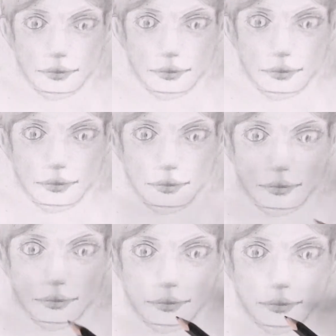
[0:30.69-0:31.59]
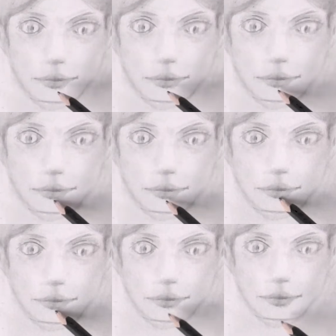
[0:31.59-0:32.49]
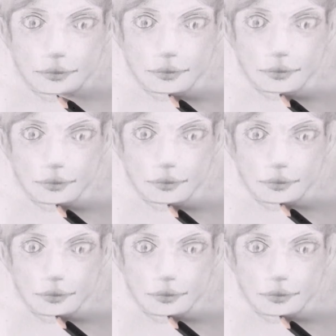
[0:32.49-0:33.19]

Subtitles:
Now you can see the depth from here to here.